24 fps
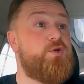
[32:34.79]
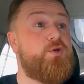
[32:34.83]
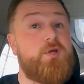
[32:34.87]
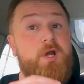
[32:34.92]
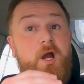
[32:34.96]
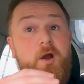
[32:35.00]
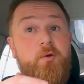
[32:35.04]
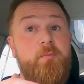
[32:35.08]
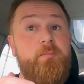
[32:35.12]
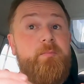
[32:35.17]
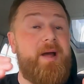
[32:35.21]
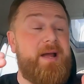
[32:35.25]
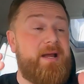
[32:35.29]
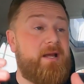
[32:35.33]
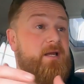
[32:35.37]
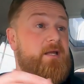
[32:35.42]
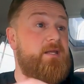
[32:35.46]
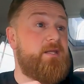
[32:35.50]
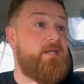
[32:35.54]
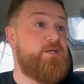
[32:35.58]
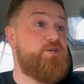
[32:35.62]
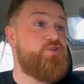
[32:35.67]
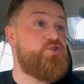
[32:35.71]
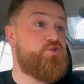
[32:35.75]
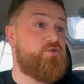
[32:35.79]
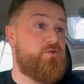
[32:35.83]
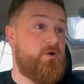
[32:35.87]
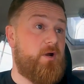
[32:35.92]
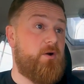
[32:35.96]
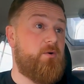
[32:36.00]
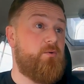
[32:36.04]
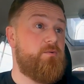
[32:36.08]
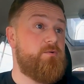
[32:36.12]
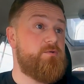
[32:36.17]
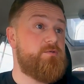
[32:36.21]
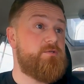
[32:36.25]
go back at these
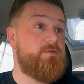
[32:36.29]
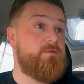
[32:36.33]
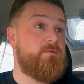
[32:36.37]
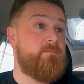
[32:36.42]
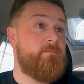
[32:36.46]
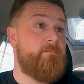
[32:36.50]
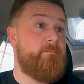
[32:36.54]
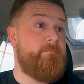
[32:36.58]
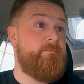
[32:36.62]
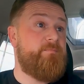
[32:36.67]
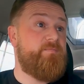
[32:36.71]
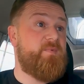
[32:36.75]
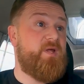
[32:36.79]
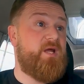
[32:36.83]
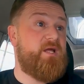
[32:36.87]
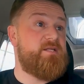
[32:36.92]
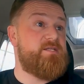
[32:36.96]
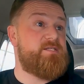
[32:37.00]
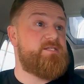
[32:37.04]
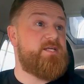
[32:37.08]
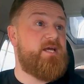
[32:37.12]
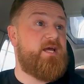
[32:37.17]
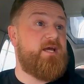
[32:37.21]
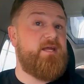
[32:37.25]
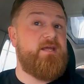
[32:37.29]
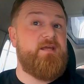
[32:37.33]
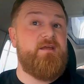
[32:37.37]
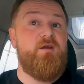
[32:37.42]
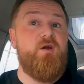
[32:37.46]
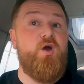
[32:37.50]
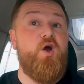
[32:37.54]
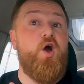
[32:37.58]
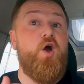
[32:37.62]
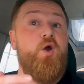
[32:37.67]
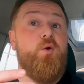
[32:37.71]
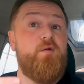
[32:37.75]
trolls and say,
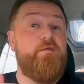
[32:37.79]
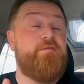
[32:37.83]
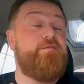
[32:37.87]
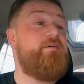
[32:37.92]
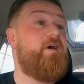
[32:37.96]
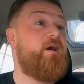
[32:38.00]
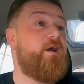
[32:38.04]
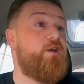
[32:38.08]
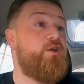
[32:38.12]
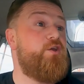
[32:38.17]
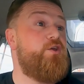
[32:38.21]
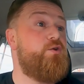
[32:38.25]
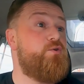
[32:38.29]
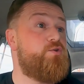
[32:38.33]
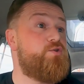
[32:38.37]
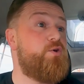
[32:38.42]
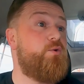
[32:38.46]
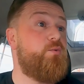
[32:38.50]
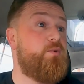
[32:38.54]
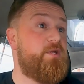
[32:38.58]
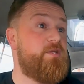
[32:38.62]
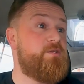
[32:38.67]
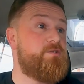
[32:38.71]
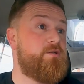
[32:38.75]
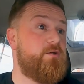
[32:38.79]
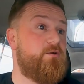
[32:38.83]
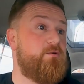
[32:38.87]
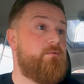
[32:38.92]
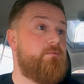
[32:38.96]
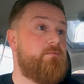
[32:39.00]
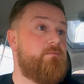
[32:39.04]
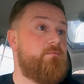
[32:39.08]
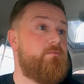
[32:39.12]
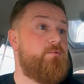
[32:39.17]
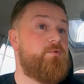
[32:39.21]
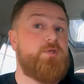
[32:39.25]
"Who the fuck are you talking to?
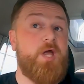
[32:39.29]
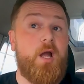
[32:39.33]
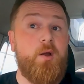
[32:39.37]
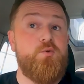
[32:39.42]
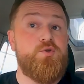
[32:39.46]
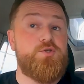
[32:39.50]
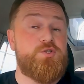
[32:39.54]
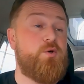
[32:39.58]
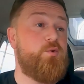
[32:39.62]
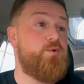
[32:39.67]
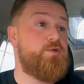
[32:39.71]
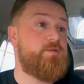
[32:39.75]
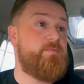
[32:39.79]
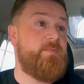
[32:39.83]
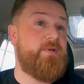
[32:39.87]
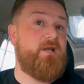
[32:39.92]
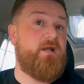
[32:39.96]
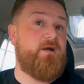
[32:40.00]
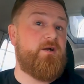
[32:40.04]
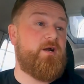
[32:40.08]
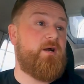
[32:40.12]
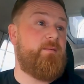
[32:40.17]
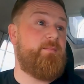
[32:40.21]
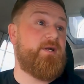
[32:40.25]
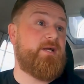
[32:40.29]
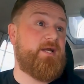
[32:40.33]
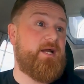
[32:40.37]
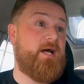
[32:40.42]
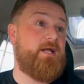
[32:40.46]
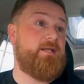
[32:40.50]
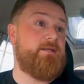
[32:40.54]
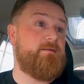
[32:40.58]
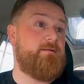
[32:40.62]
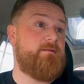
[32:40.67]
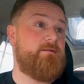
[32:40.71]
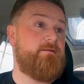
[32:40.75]
Yeah. Don't talk to me like I'm a
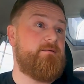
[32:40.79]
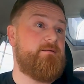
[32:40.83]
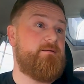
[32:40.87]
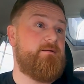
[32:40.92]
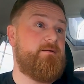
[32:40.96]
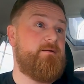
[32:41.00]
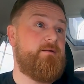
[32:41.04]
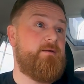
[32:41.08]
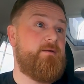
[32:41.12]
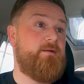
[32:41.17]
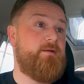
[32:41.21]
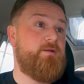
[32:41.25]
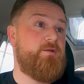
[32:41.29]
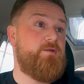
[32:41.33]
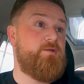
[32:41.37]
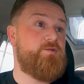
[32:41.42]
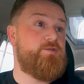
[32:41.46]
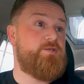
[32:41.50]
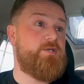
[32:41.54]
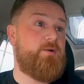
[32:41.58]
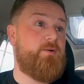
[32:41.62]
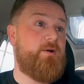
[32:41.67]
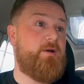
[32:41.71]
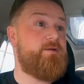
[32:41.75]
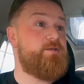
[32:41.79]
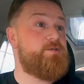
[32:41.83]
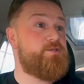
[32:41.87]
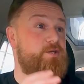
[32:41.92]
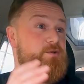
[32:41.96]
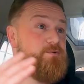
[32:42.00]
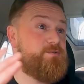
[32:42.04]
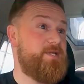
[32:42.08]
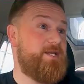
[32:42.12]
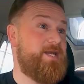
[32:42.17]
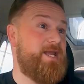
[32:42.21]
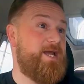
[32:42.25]
cunt." Do you know?
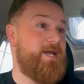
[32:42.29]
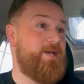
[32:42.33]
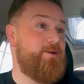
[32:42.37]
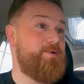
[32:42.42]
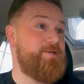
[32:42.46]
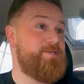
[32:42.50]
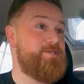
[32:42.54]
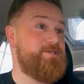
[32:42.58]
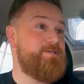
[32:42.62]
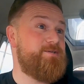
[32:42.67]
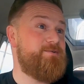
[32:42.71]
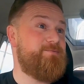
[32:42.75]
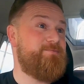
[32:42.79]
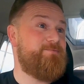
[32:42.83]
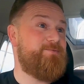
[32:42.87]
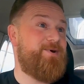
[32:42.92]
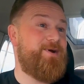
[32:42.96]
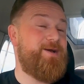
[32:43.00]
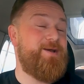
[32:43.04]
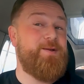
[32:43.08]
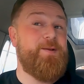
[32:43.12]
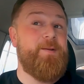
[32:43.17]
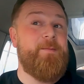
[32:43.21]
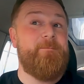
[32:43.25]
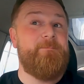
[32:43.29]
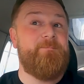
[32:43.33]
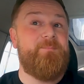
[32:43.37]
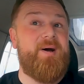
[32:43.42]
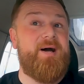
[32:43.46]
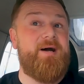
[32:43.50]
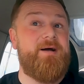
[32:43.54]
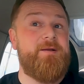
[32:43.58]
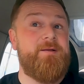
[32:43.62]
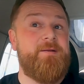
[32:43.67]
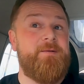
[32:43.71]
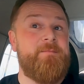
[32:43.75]
Excuse the language, right?
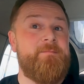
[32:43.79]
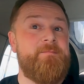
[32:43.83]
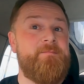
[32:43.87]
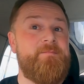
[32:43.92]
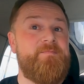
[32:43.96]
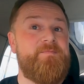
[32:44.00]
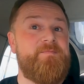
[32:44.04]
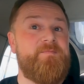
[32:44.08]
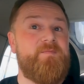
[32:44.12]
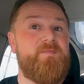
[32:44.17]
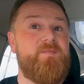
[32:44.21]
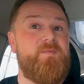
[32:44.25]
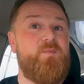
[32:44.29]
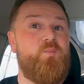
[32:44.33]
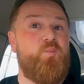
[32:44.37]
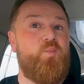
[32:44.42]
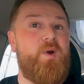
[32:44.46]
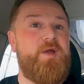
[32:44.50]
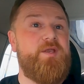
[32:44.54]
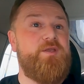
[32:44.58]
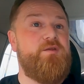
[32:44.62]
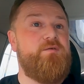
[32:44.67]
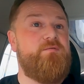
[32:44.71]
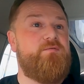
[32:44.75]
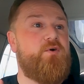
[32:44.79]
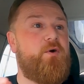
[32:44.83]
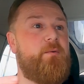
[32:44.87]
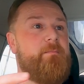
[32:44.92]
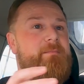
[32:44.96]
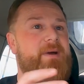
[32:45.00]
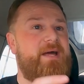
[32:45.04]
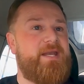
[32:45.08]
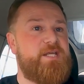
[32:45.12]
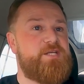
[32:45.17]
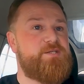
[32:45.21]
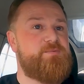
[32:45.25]
But when you've got
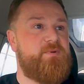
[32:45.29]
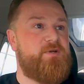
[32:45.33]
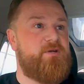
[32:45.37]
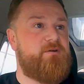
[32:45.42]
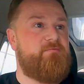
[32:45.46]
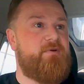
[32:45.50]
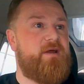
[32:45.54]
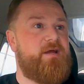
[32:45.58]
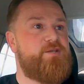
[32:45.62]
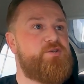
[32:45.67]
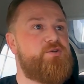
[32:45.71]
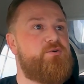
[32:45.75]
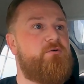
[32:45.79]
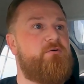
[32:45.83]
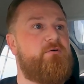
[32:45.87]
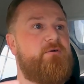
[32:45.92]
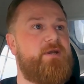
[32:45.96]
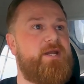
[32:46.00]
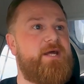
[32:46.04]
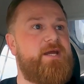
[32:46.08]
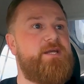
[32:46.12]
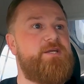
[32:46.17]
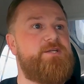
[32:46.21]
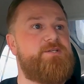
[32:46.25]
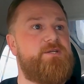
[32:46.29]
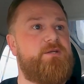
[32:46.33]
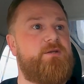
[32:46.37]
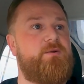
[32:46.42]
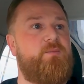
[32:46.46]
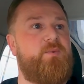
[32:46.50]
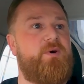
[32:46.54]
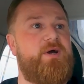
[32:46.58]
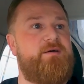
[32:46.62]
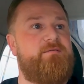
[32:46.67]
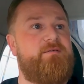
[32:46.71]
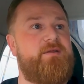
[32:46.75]
management around you or an agent
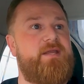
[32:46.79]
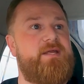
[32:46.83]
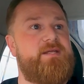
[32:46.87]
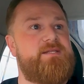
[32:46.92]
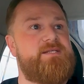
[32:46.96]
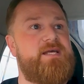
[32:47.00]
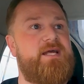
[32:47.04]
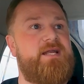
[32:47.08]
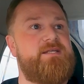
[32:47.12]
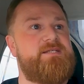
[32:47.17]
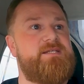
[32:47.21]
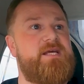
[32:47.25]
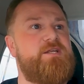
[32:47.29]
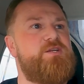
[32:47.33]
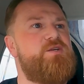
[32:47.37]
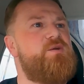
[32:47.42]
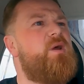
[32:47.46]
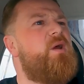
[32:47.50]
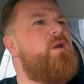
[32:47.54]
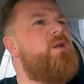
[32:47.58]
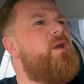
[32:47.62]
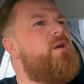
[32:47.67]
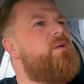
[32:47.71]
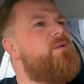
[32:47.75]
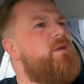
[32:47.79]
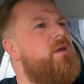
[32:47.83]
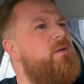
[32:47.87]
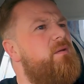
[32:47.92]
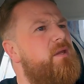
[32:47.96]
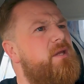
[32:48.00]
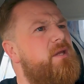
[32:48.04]
and whatever, they're telling you, "Oh no, don't